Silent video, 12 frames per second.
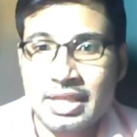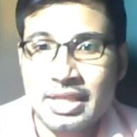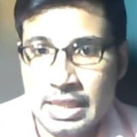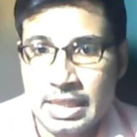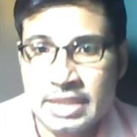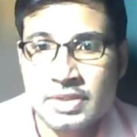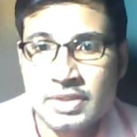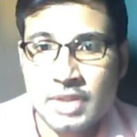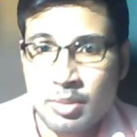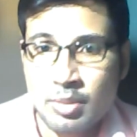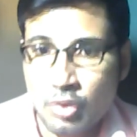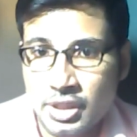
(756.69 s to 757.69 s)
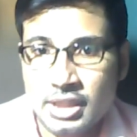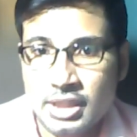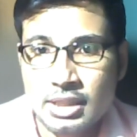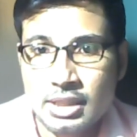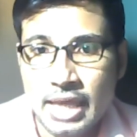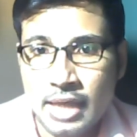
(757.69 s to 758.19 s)
there is a
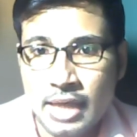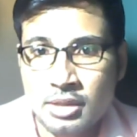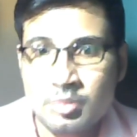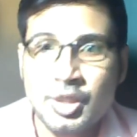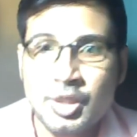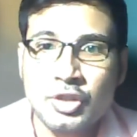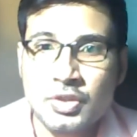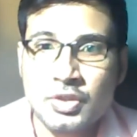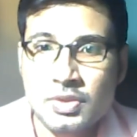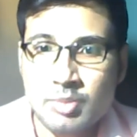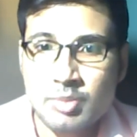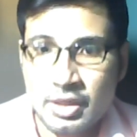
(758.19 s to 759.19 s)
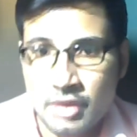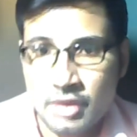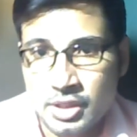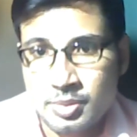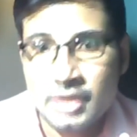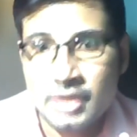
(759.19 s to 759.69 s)
political angle because Mahinda
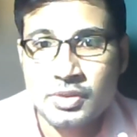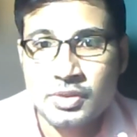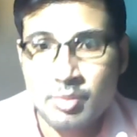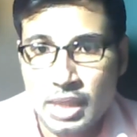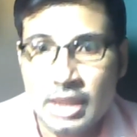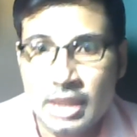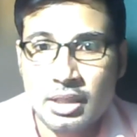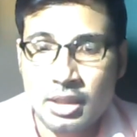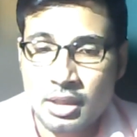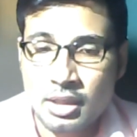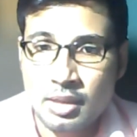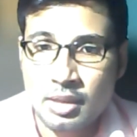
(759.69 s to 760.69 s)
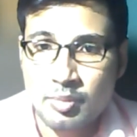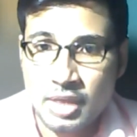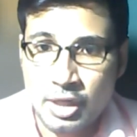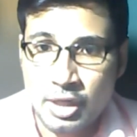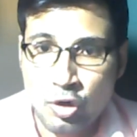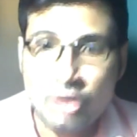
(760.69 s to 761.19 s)
Rajapaksa, being
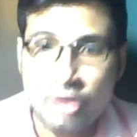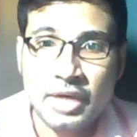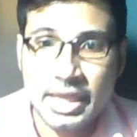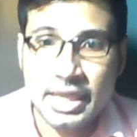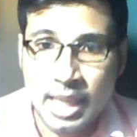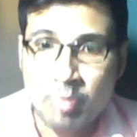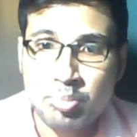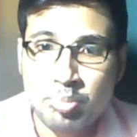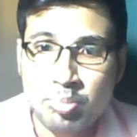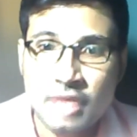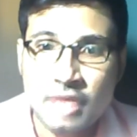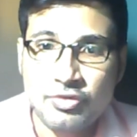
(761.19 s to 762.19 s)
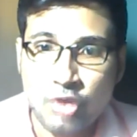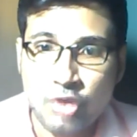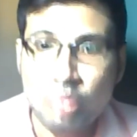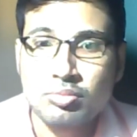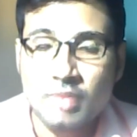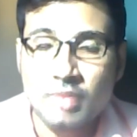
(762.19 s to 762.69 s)
a long-running MP
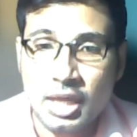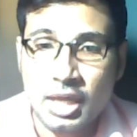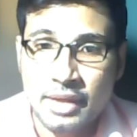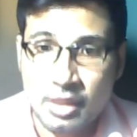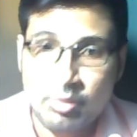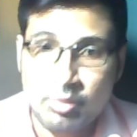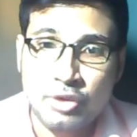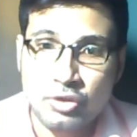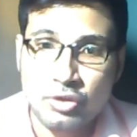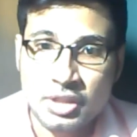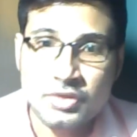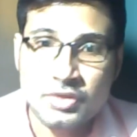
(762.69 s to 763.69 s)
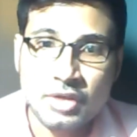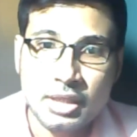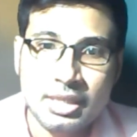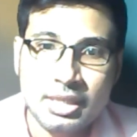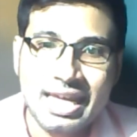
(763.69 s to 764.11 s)
from the Hambantota district,